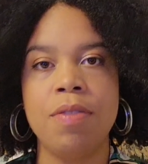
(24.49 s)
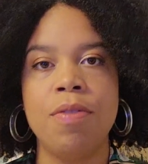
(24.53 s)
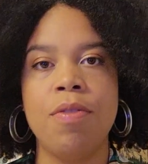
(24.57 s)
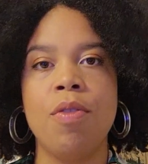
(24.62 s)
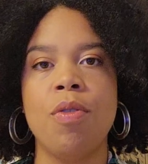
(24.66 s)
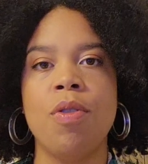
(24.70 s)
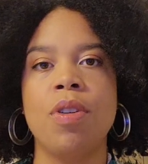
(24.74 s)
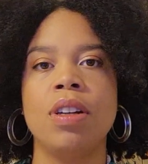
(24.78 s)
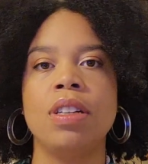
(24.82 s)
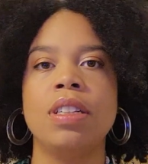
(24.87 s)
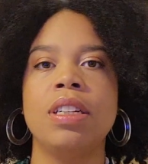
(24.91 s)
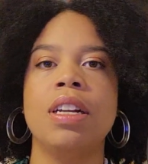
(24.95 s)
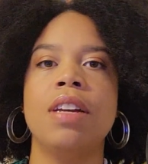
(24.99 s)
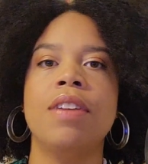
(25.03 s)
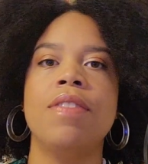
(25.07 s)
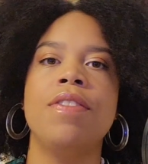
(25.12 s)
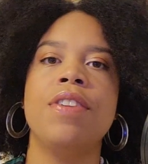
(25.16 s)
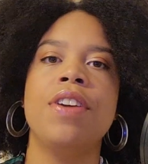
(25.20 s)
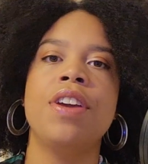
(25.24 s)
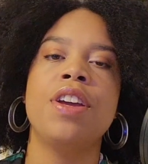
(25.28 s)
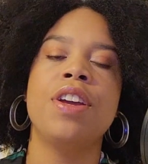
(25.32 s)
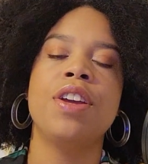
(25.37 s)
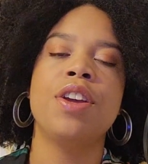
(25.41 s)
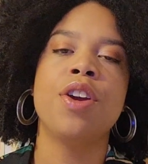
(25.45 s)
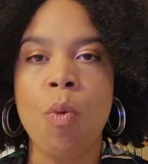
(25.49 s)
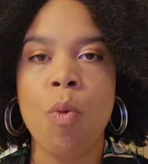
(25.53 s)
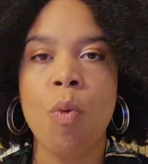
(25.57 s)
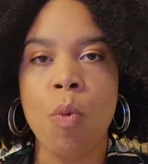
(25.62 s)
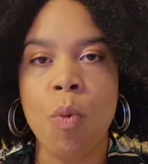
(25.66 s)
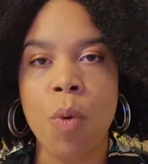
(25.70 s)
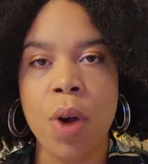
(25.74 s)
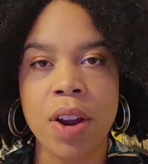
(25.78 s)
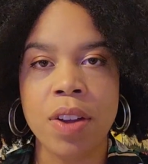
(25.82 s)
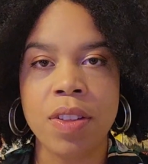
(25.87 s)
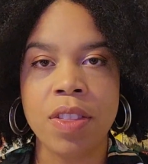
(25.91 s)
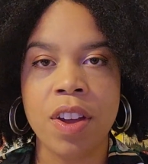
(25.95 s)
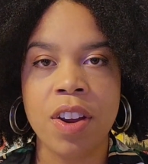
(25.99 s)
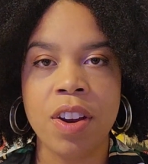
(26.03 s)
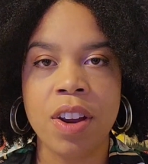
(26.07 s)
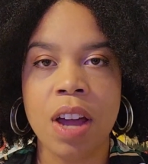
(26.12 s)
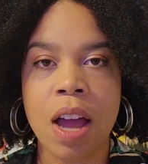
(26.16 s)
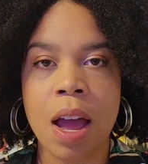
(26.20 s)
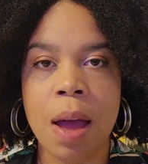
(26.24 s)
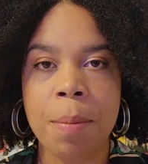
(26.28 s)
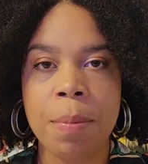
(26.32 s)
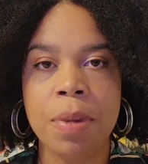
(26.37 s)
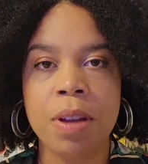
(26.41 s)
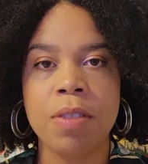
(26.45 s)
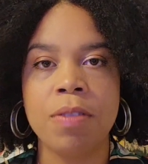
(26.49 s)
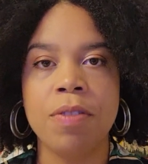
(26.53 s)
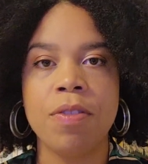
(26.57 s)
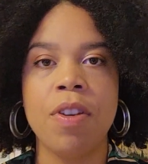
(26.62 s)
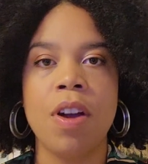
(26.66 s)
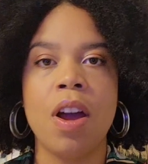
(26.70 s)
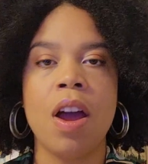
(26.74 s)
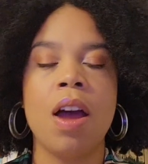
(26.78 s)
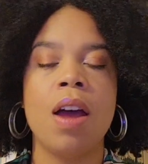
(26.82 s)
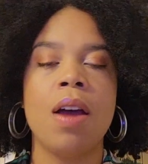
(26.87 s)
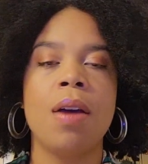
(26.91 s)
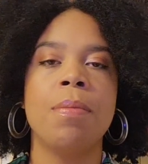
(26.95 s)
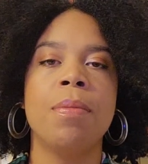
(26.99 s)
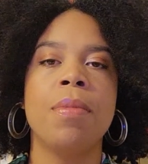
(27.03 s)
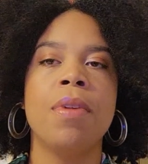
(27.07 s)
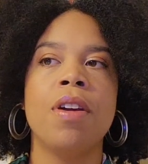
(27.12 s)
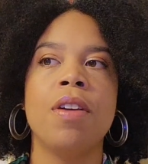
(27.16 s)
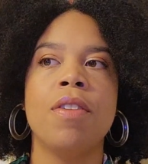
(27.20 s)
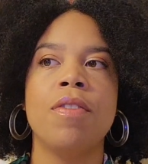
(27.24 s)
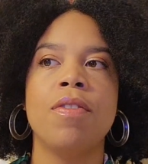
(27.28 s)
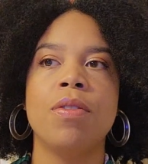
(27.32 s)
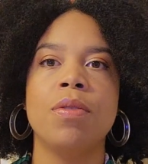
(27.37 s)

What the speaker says: for a living, where they're coming from.